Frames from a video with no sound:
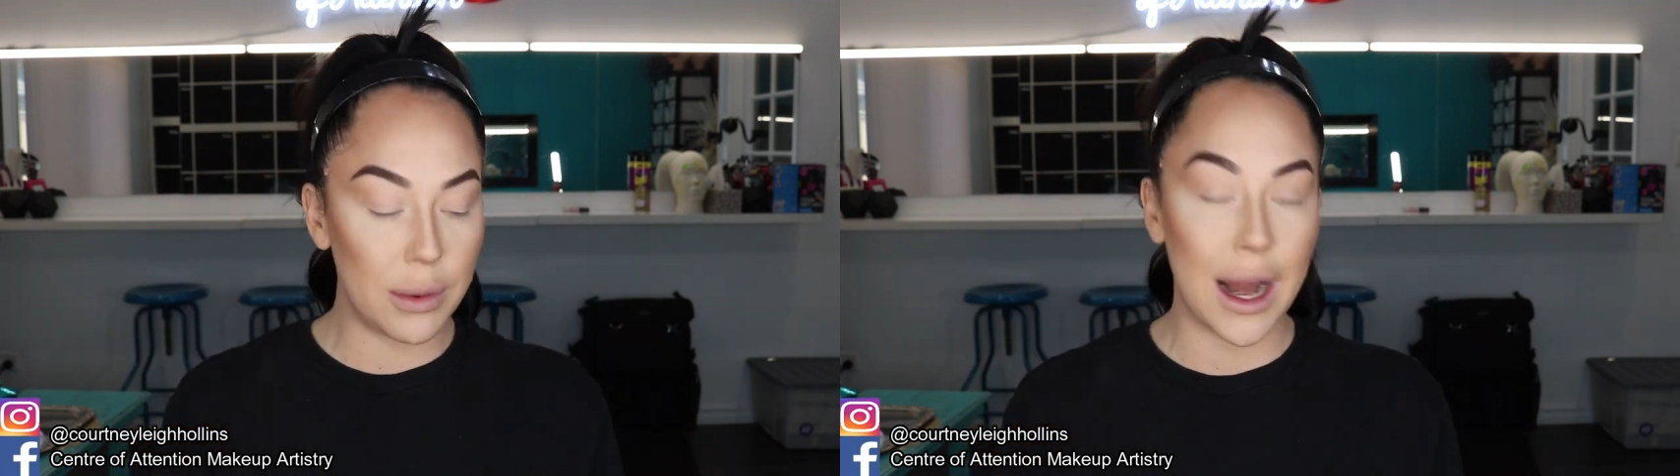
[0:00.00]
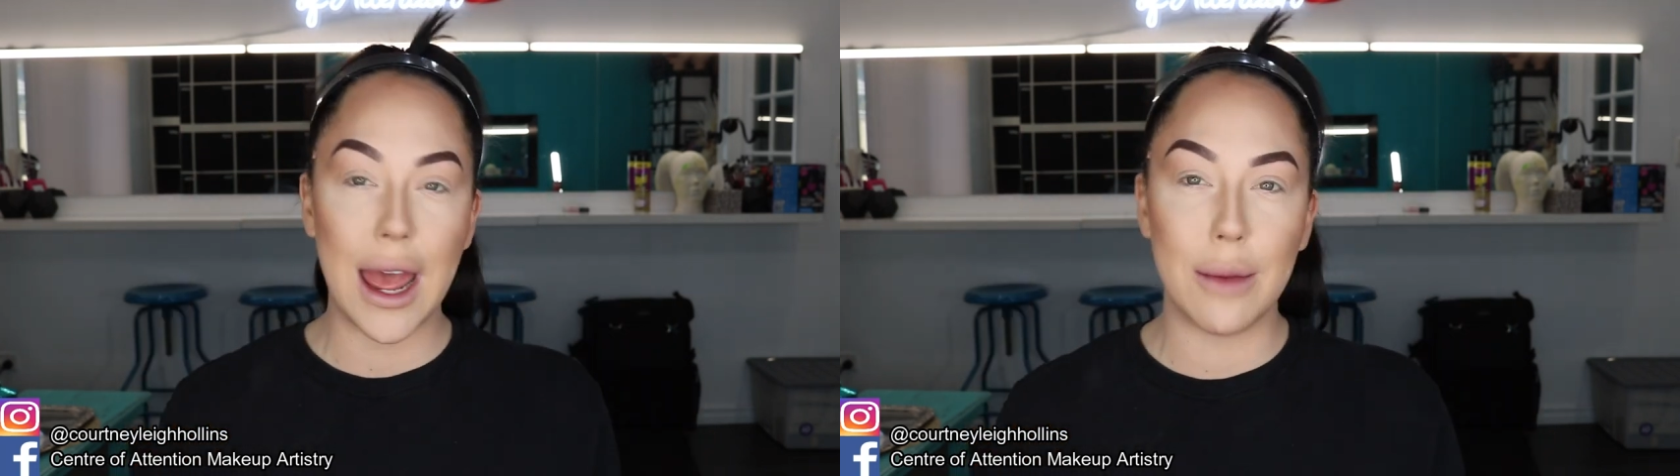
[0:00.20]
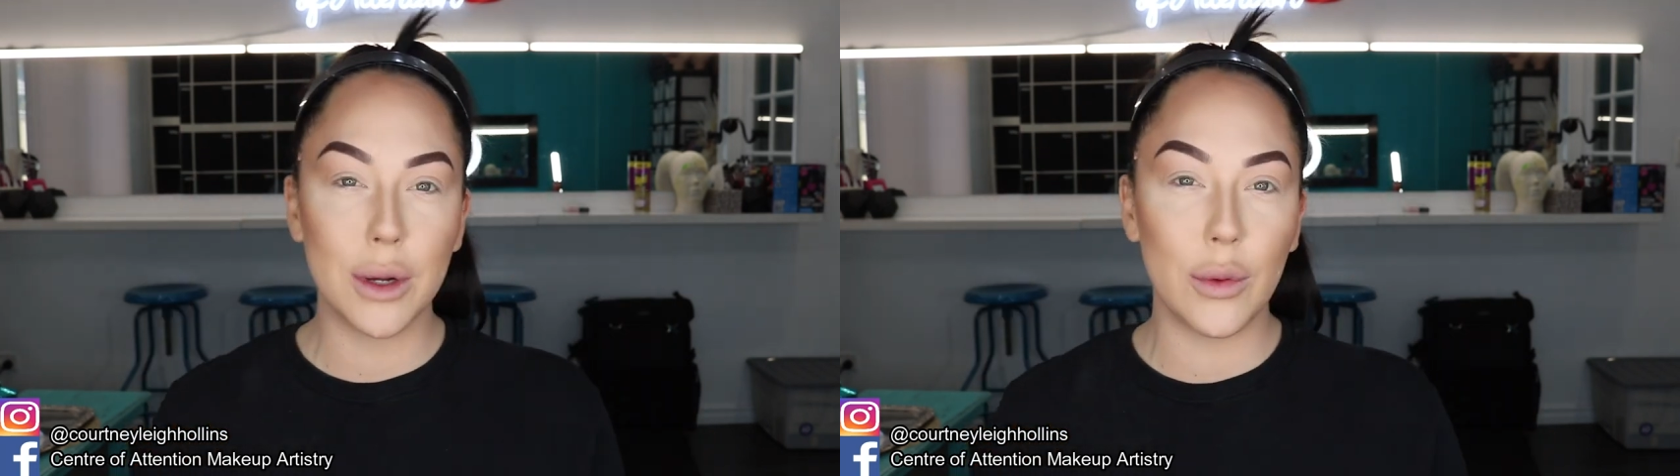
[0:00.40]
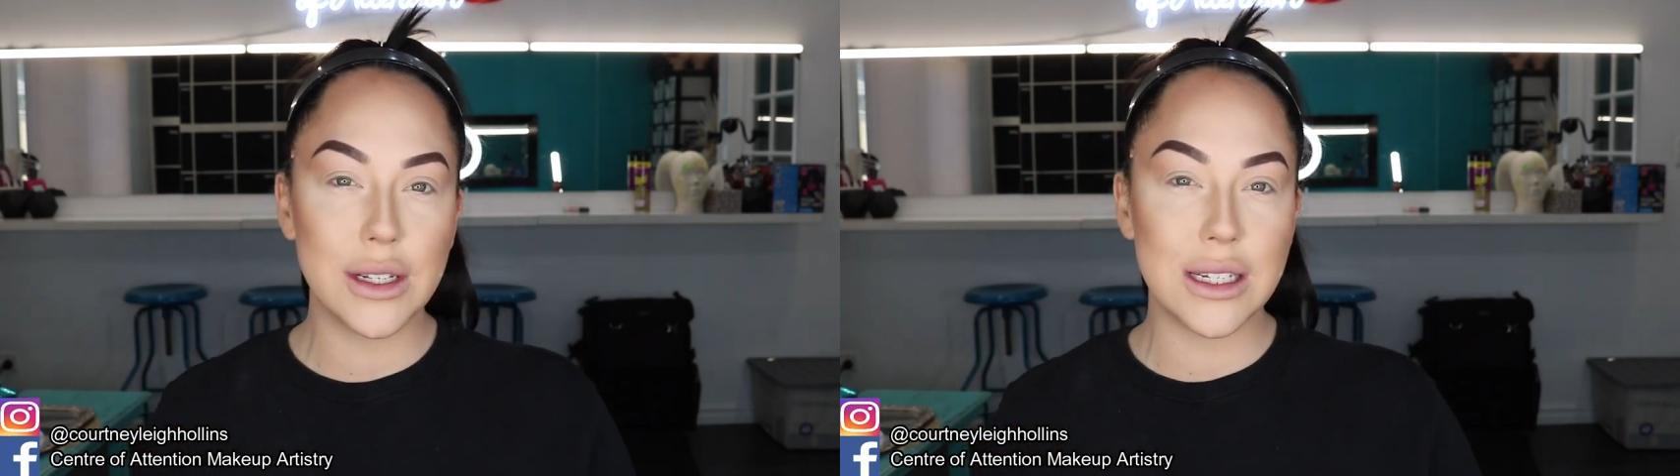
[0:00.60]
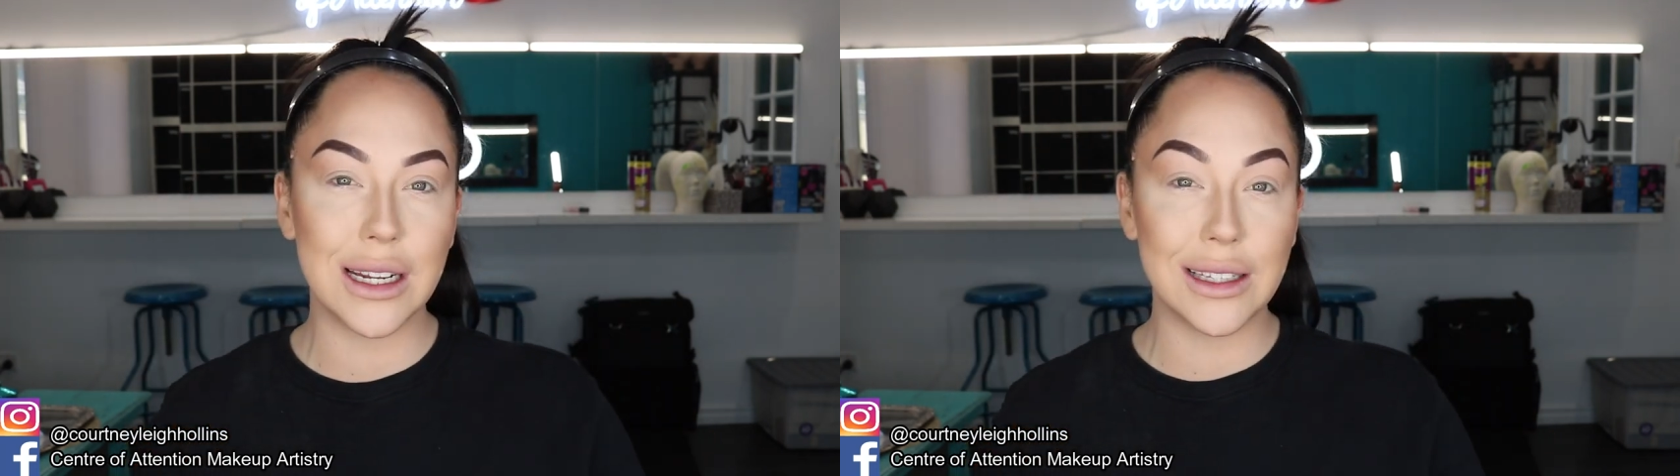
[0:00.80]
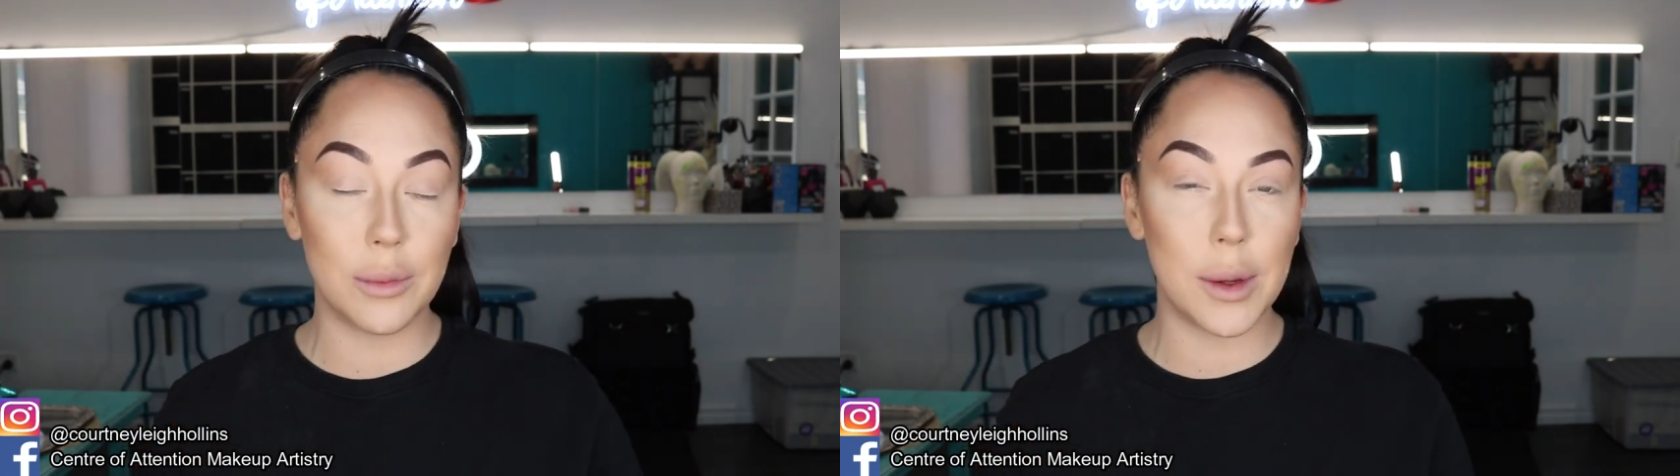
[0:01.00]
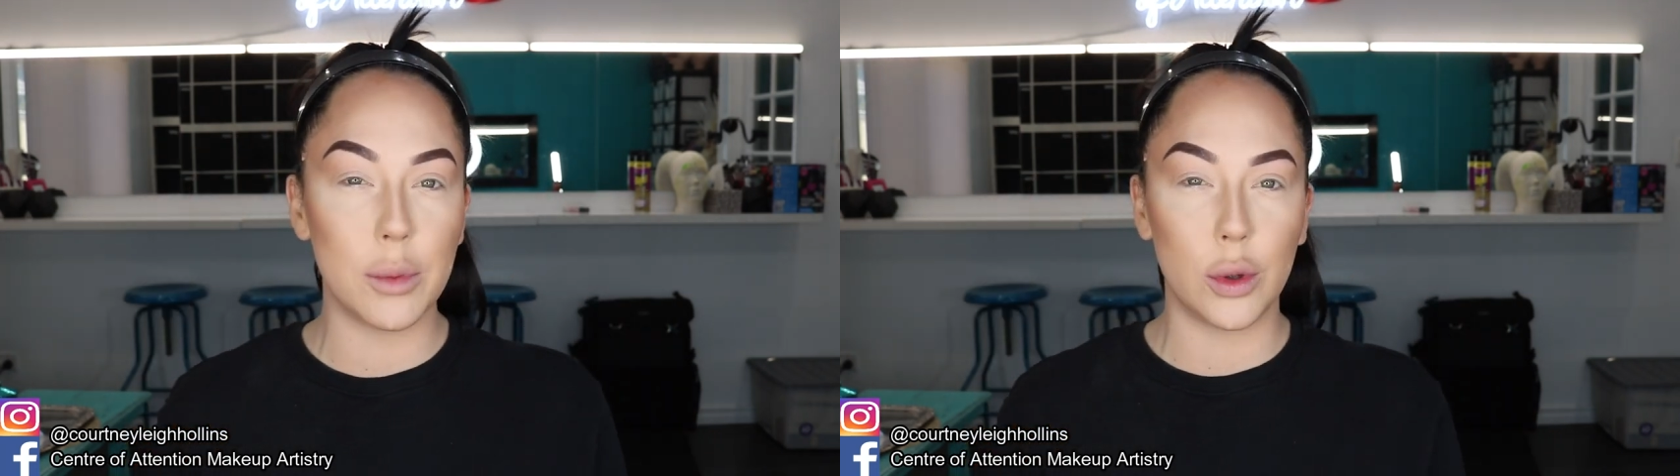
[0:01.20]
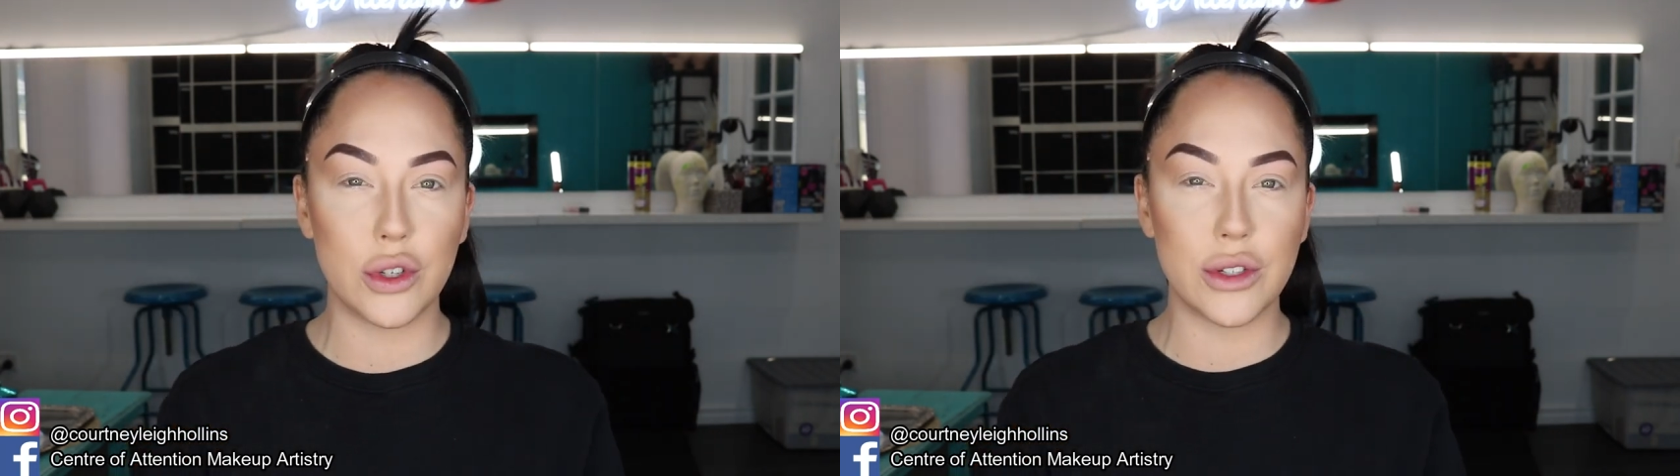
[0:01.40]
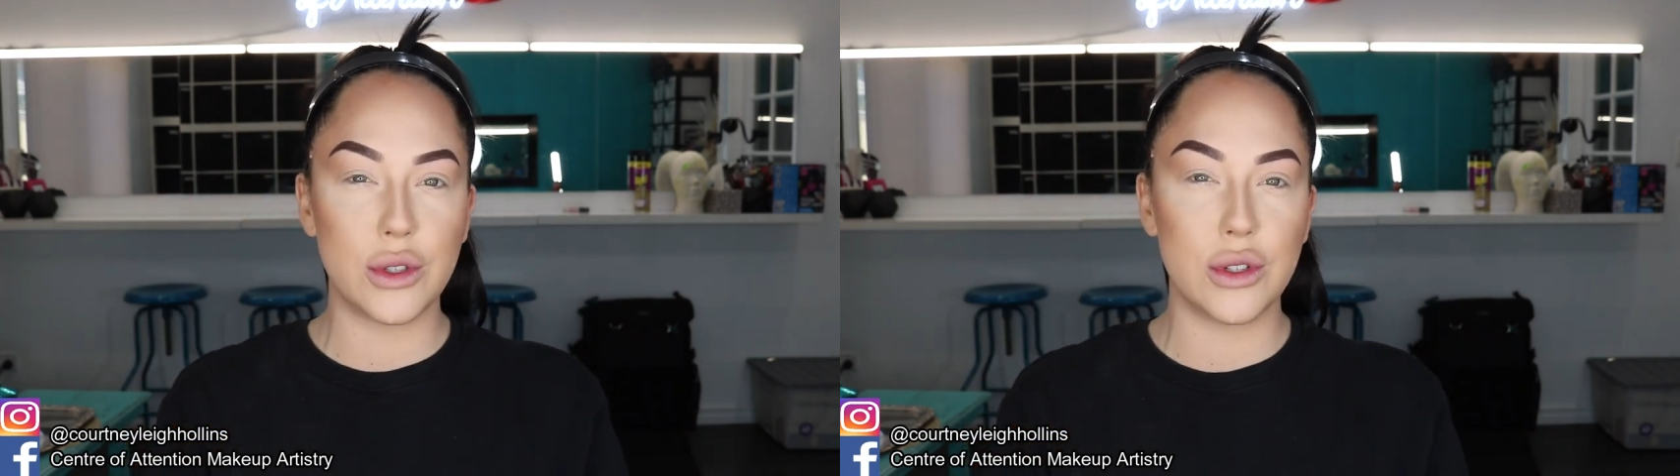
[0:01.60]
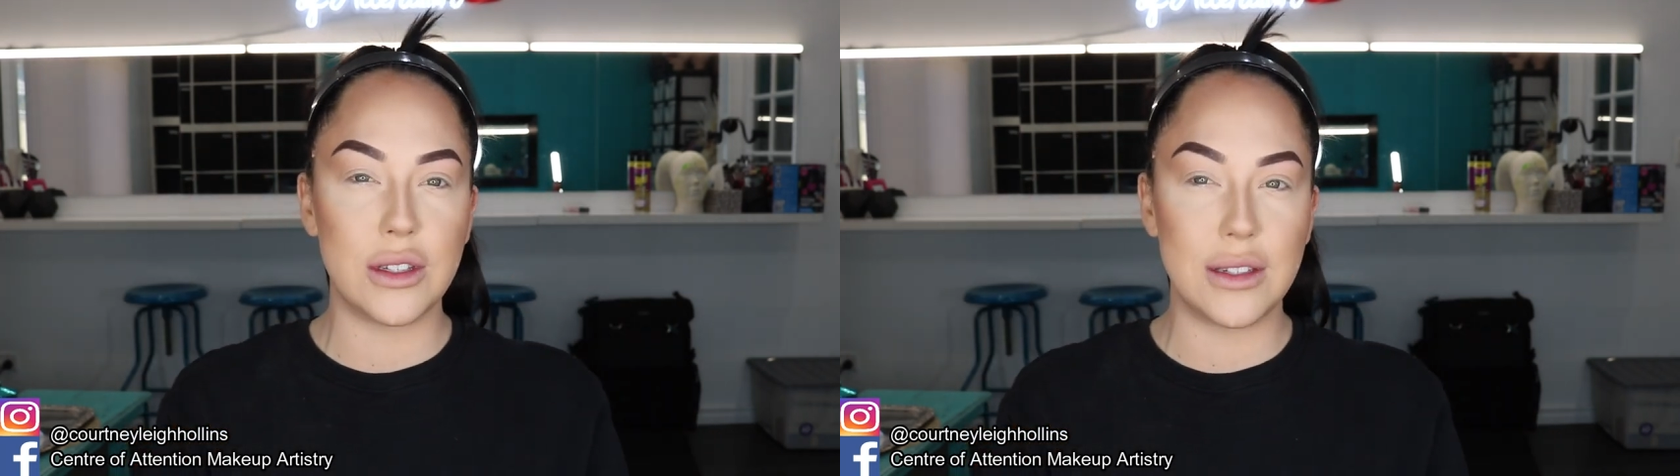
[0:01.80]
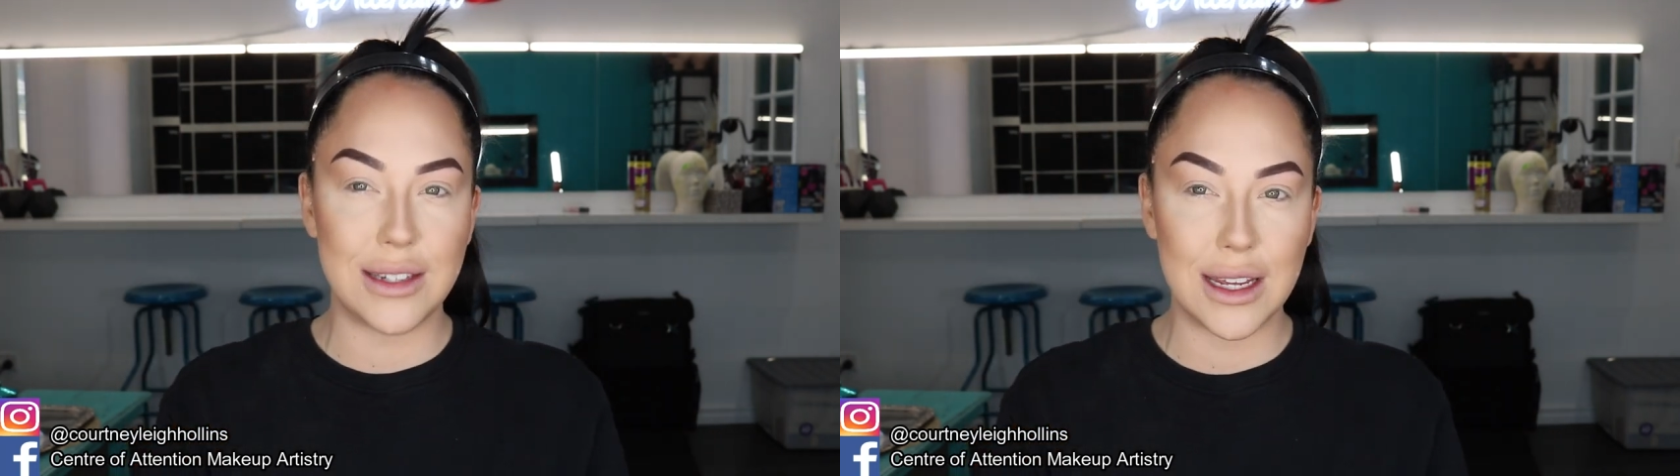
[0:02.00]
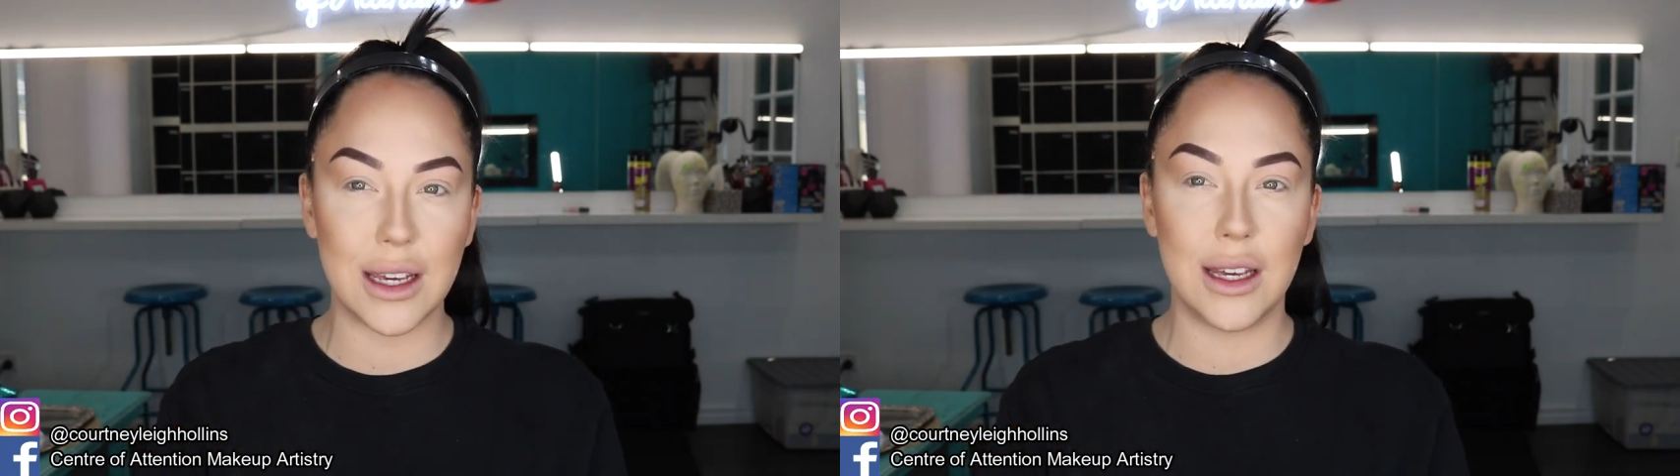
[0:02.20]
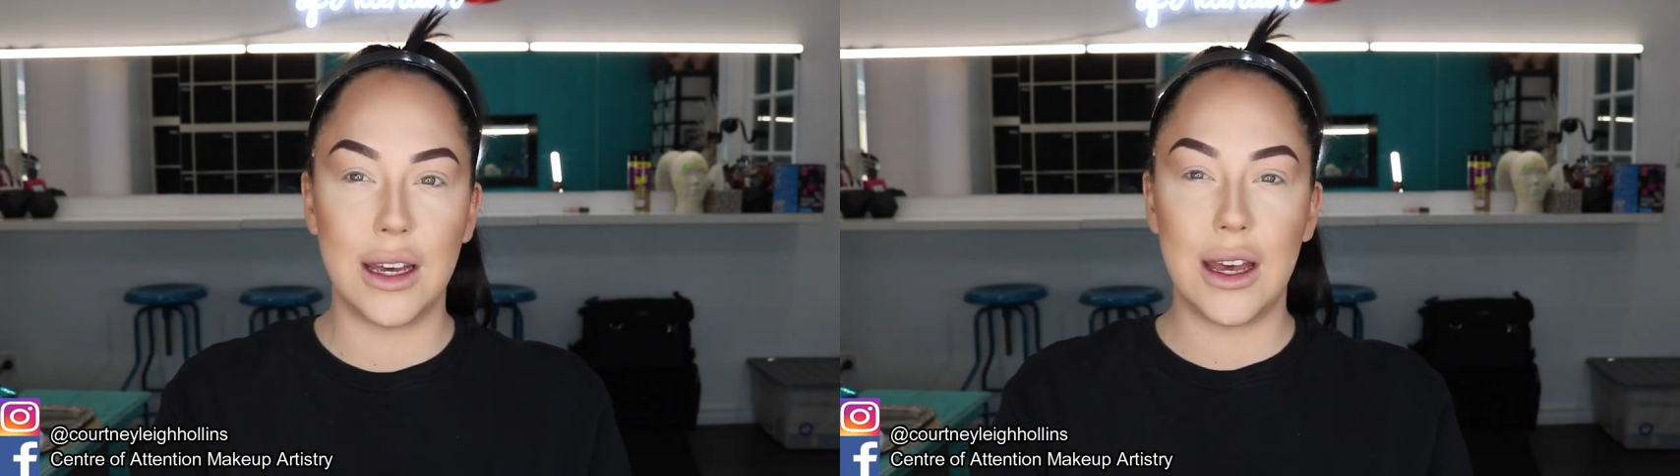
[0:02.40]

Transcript: but I am going to need a little bit more just to stick